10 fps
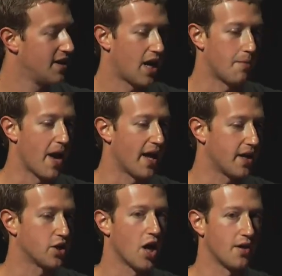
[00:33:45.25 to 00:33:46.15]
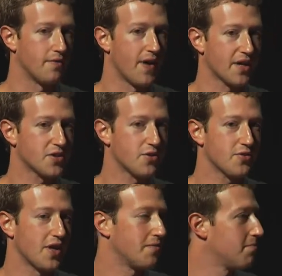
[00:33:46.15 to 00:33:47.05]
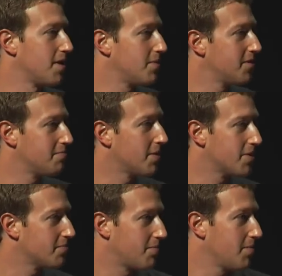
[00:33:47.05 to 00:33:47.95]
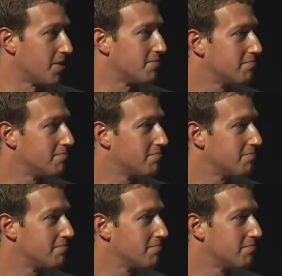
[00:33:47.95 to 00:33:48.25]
and had gone faster, then maybe.